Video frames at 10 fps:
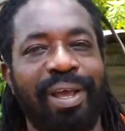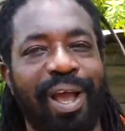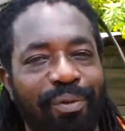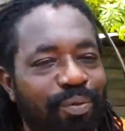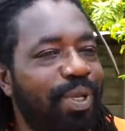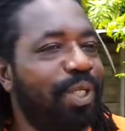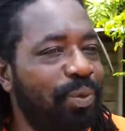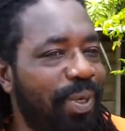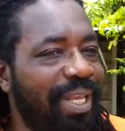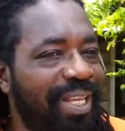of which
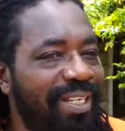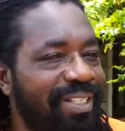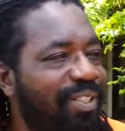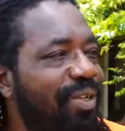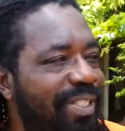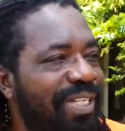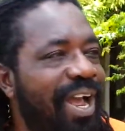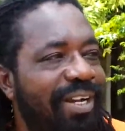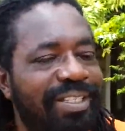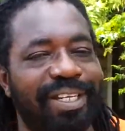we just
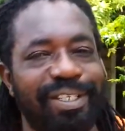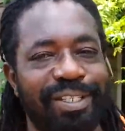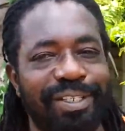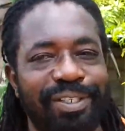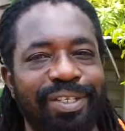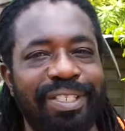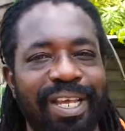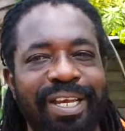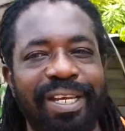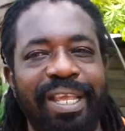started just
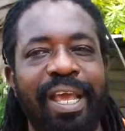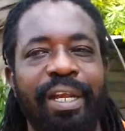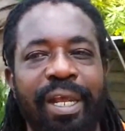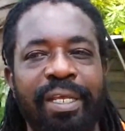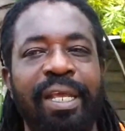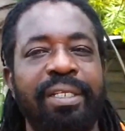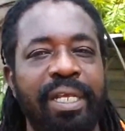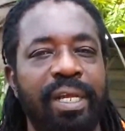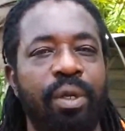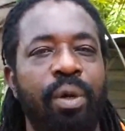the other day. And I can
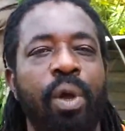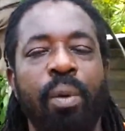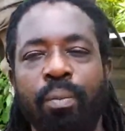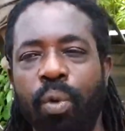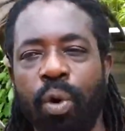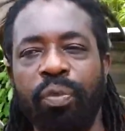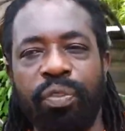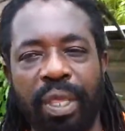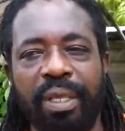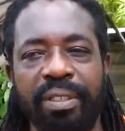tell you, more
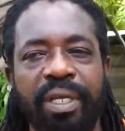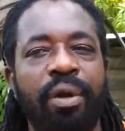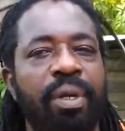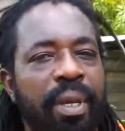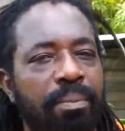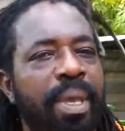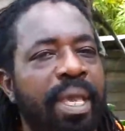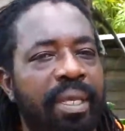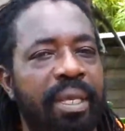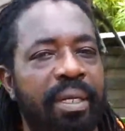things are in the
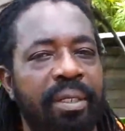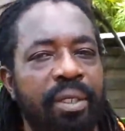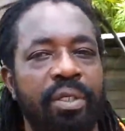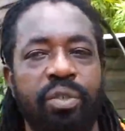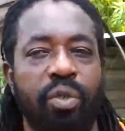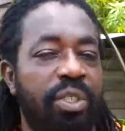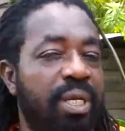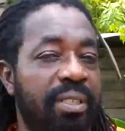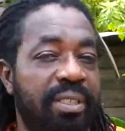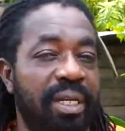making, such
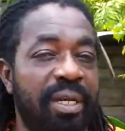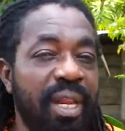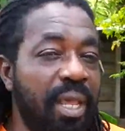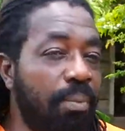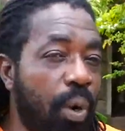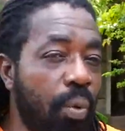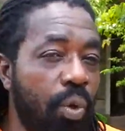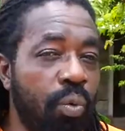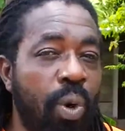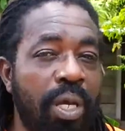as a
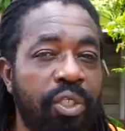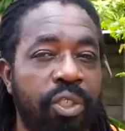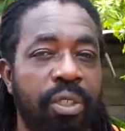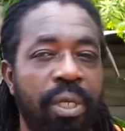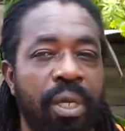neighborhood watch.